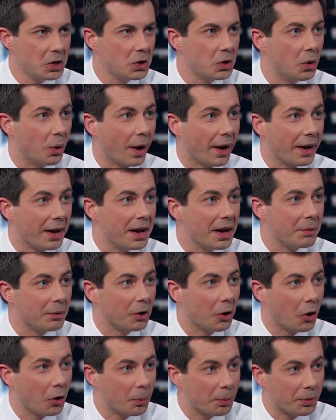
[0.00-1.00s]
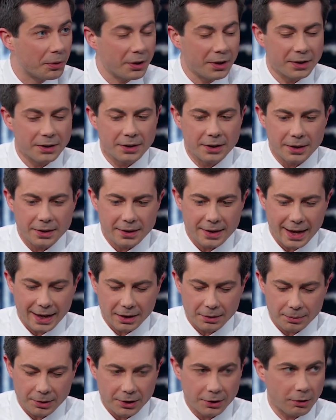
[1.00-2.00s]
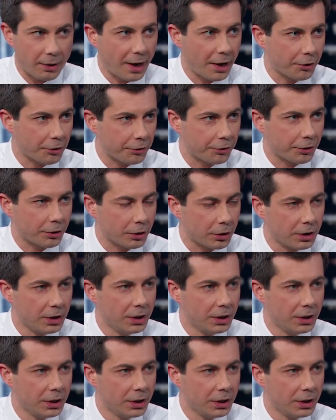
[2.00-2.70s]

who I am and hope that can be the grounds for...